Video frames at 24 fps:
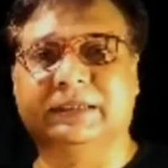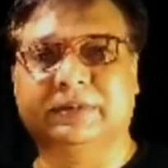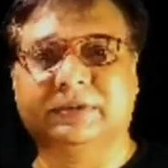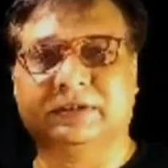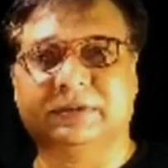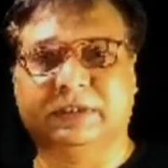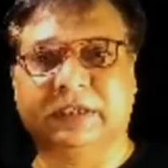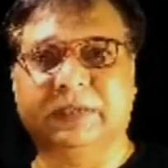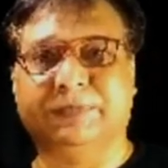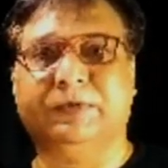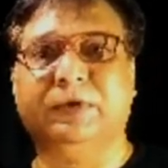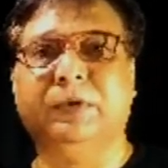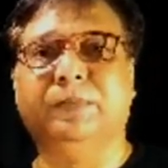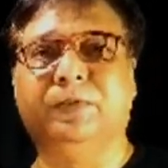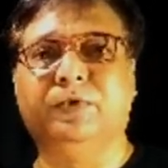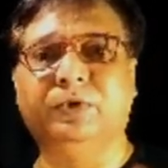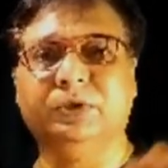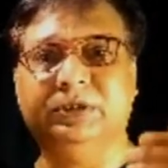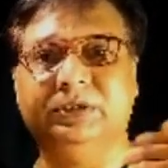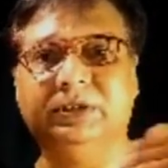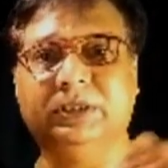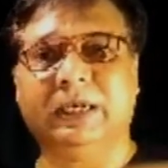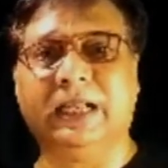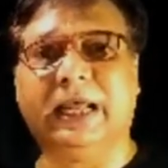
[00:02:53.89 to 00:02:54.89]
if you put in
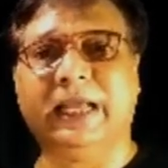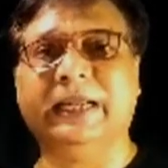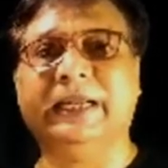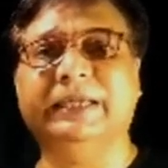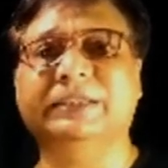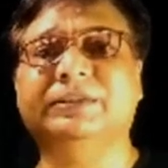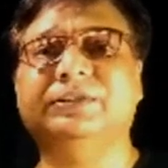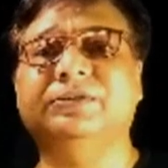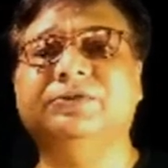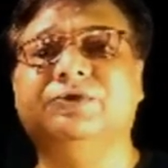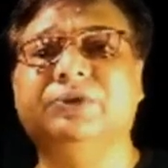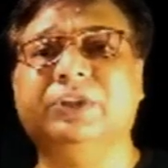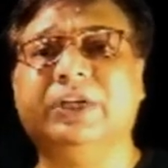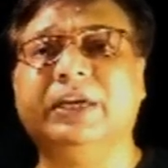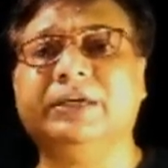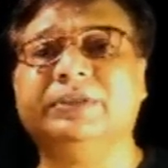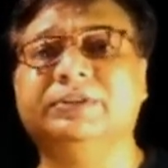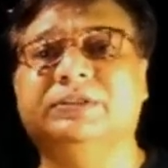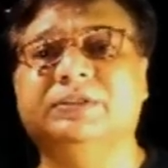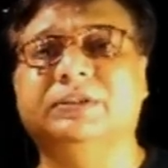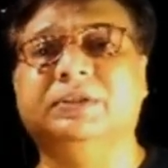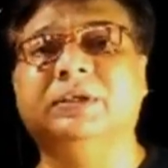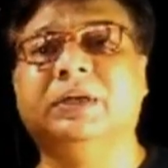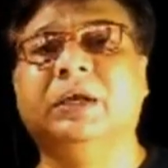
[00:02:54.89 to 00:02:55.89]
the ligation
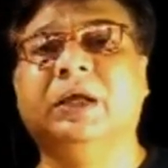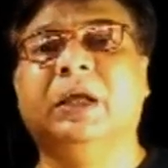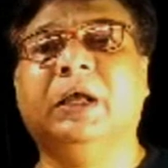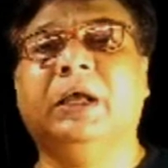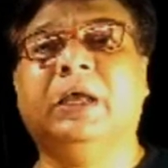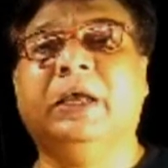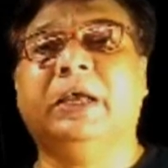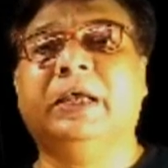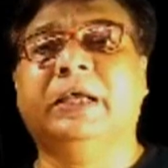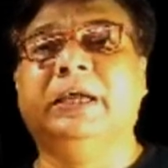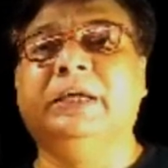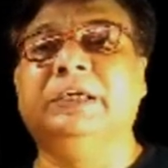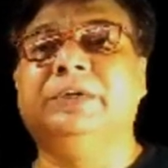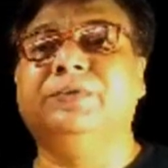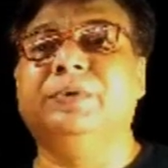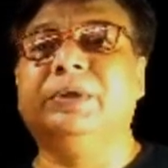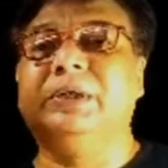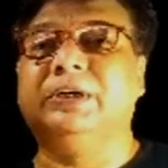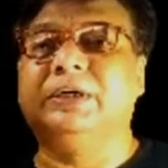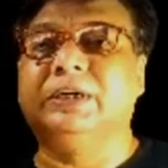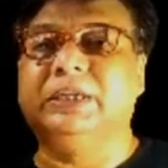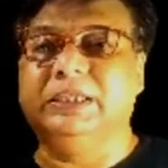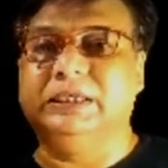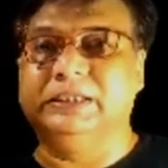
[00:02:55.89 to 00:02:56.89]
reaction, it will
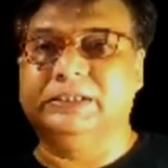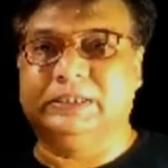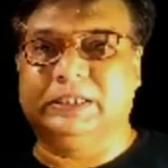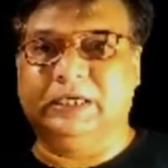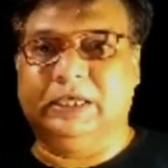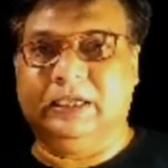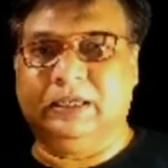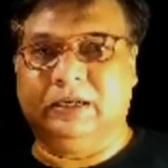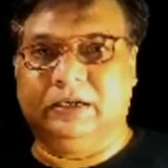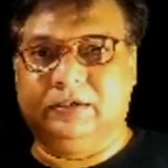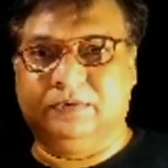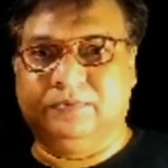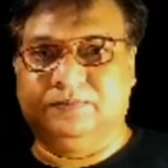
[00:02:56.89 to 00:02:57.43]
reseal.